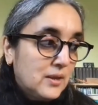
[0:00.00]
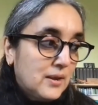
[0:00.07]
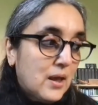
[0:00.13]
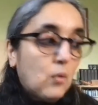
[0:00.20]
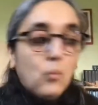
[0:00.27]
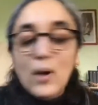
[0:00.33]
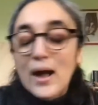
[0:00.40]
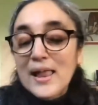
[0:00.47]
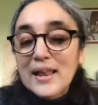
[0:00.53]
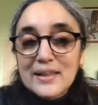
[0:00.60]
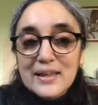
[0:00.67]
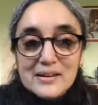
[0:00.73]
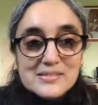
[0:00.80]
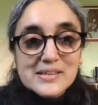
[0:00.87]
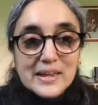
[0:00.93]
Now, while
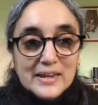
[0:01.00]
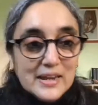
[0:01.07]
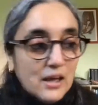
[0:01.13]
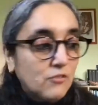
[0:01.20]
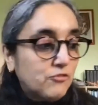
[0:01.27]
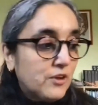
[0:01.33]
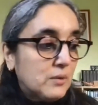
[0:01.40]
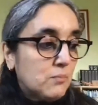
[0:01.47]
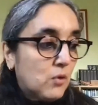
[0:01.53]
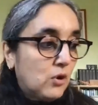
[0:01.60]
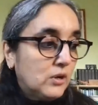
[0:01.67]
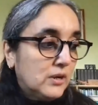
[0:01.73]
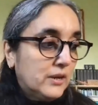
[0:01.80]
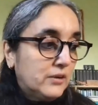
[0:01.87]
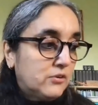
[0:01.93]
there is enough and more
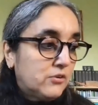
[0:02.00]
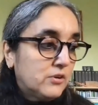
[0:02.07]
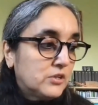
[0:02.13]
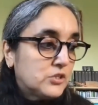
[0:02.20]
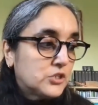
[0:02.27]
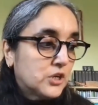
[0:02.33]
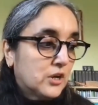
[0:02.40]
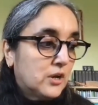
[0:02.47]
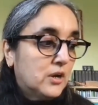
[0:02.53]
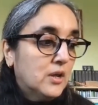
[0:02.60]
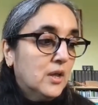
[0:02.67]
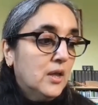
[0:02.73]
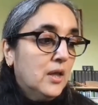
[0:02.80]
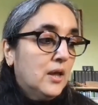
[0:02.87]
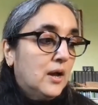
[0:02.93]
literature
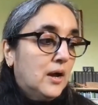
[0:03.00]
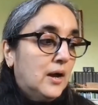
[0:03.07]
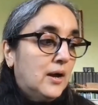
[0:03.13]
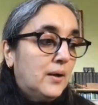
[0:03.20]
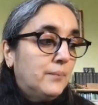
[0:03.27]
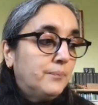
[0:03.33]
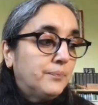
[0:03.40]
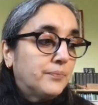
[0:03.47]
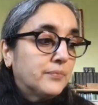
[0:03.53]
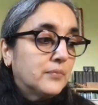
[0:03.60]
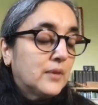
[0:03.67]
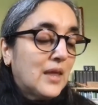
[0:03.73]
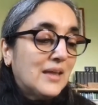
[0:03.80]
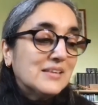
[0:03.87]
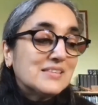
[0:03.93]
um,
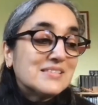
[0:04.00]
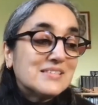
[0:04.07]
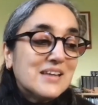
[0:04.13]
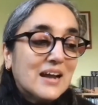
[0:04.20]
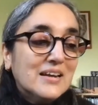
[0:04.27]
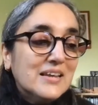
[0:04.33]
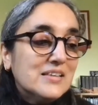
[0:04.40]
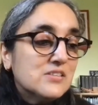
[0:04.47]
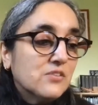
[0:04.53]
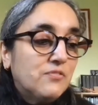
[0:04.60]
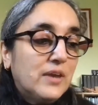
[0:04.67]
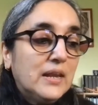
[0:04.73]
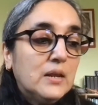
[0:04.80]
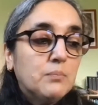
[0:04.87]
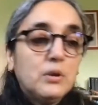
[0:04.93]
and studies
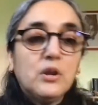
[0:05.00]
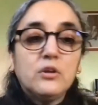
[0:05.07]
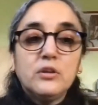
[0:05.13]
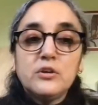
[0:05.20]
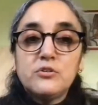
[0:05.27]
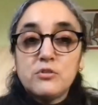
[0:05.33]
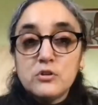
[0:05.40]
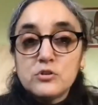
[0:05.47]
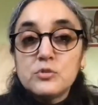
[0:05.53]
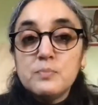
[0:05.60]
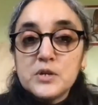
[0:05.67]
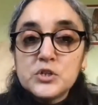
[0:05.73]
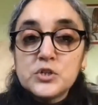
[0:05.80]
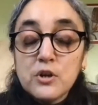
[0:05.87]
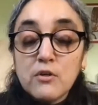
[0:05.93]
available on the
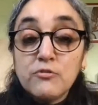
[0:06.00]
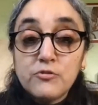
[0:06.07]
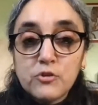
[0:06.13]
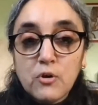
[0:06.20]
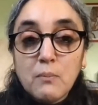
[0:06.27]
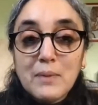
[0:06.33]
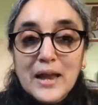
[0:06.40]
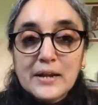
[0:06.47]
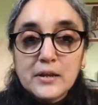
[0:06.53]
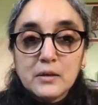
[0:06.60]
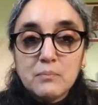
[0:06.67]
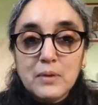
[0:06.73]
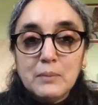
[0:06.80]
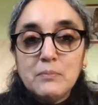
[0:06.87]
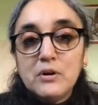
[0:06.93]
transmission of
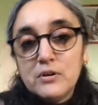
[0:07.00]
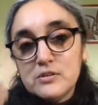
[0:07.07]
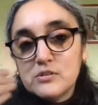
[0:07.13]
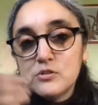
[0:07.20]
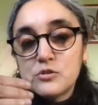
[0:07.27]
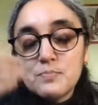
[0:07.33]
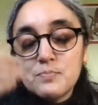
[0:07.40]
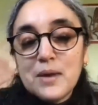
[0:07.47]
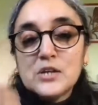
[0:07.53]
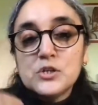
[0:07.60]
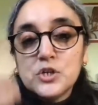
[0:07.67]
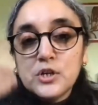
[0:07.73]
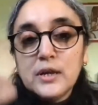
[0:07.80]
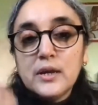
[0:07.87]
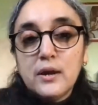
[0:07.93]
traumatic memories,
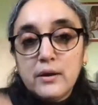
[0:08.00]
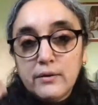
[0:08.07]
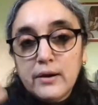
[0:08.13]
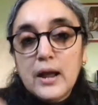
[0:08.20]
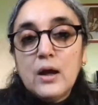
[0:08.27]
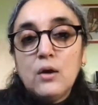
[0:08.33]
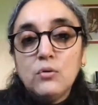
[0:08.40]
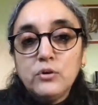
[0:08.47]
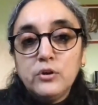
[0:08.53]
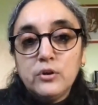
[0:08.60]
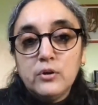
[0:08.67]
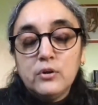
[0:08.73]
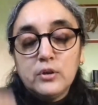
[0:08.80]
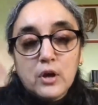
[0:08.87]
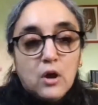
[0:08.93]
especially around you
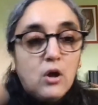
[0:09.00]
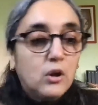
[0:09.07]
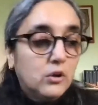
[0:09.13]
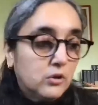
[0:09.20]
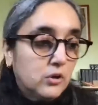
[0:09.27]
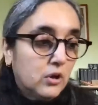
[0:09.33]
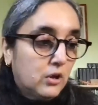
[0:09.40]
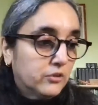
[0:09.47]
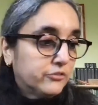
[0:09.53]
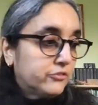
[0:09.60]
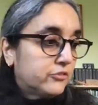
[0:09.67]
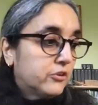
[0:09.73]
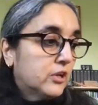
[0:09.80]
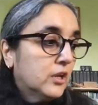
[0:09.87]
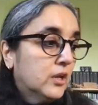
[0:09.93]
know the
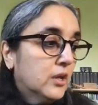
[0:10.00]
Holocaust